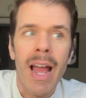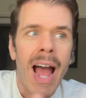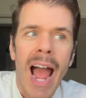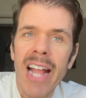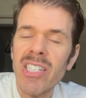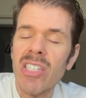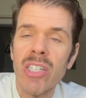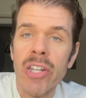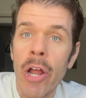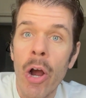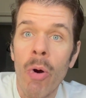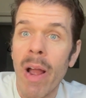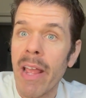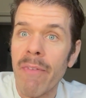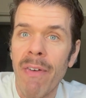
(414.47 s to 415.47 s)
I just
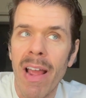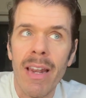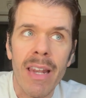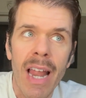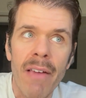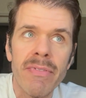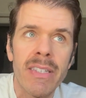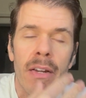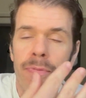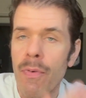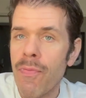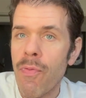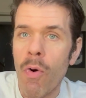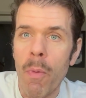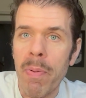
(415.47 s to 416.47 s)
know if I left it for
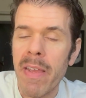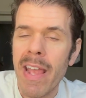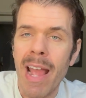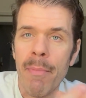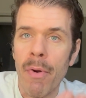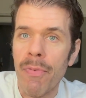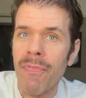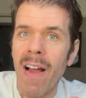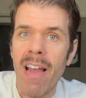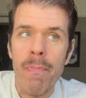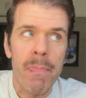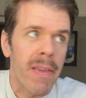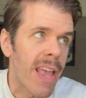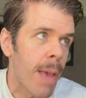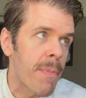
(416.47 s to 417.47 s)
4 p.m. or 5
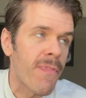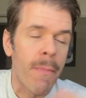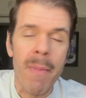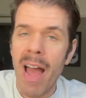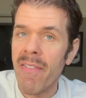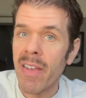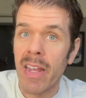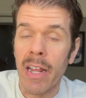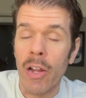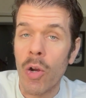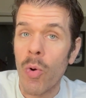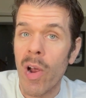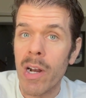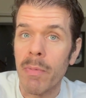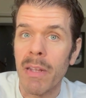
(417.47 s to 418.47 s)
p.m., if I'm having an
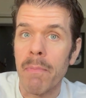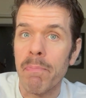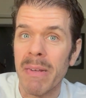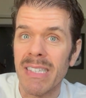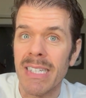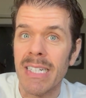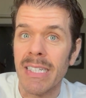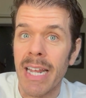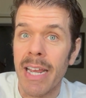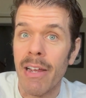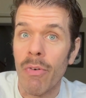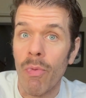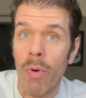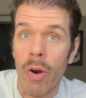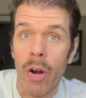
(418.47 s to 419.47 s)
incredibly busy day
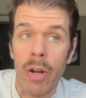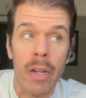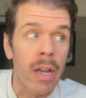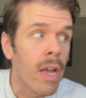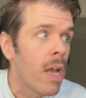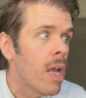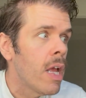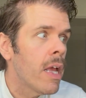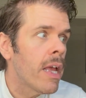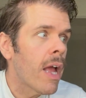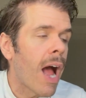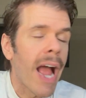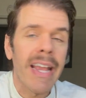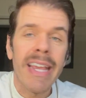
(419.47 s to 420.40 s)
at work, I